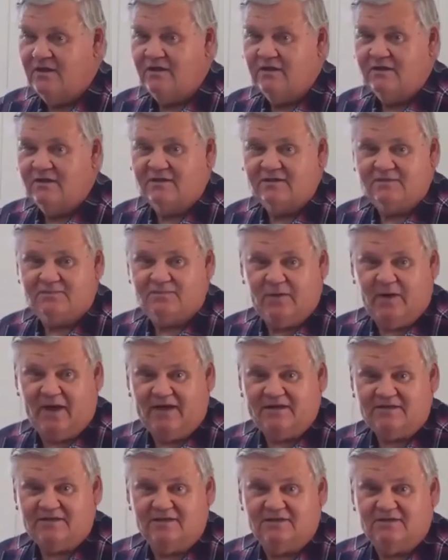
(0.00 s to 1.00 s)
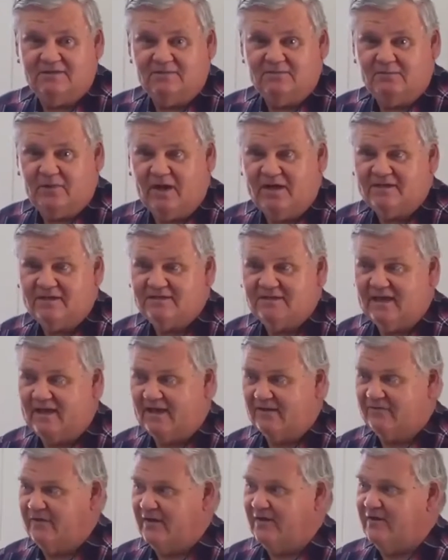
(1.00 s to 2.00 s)
This passage breaks down
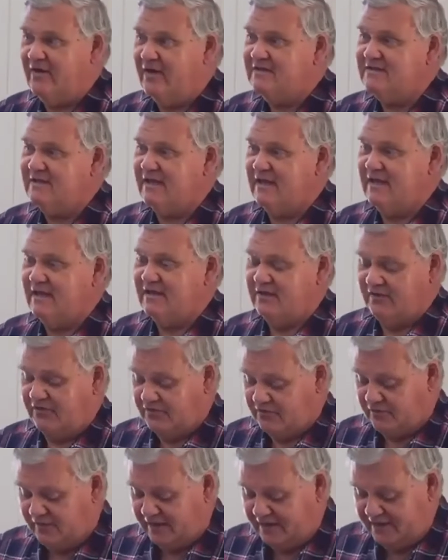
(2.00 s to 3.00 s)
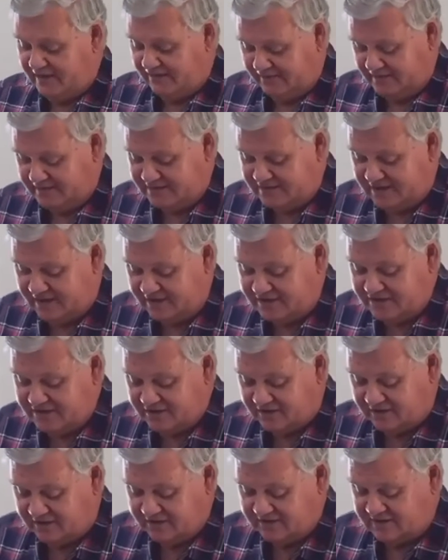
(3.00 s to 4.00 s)
very easily into three different
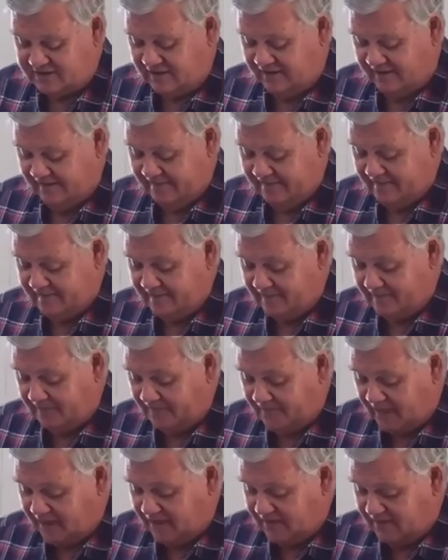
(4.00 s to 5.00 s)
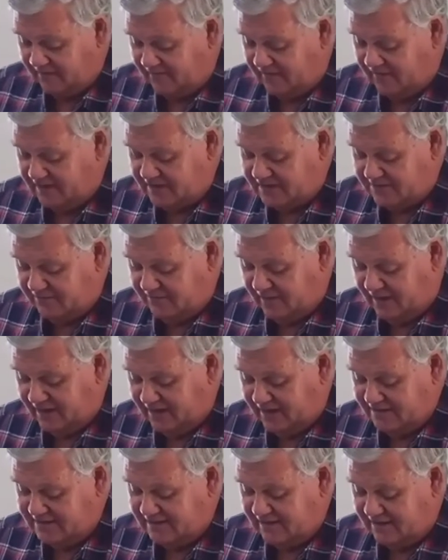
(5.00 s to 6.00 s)
sections. The first one
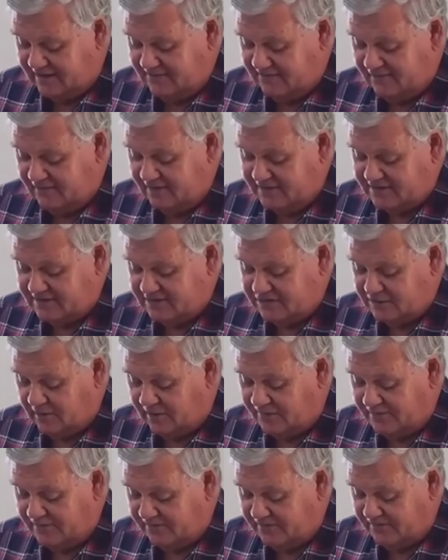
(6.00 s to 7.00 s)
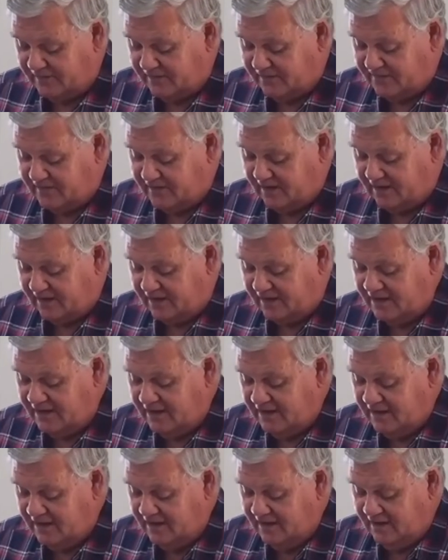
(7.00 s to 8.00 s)
is in verses 12 to 15,
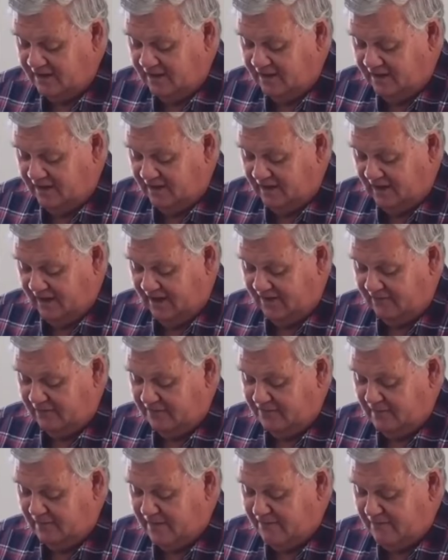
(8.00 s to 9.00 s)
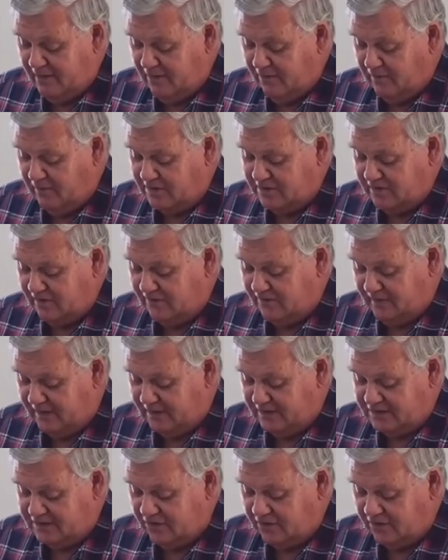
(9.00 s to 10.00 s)
remember what you have
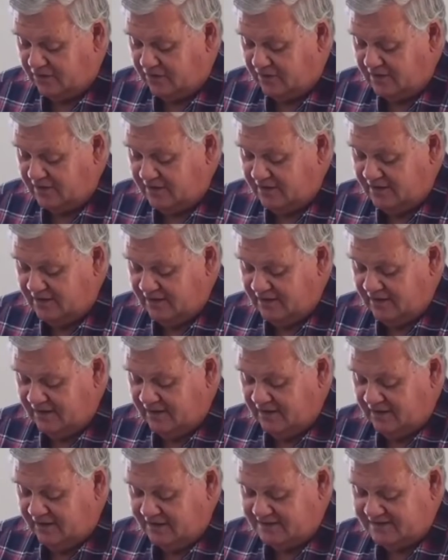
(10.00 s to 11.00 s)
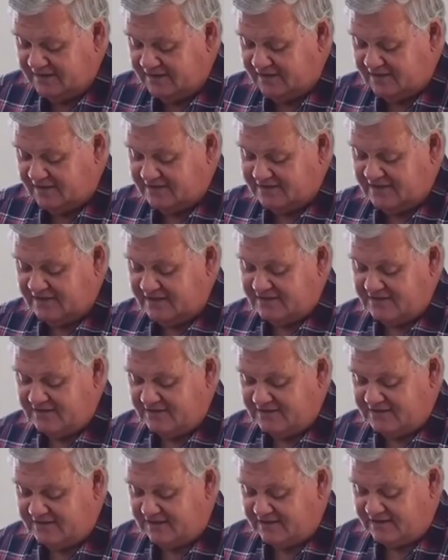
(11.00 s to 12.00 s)
been taught. The second section
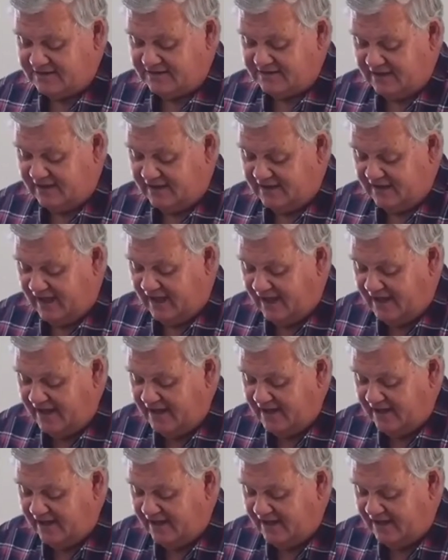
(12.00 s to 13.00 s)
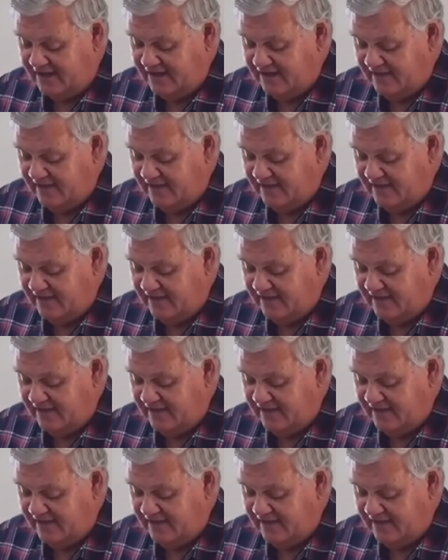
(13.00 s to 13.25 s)
is 16 to 18,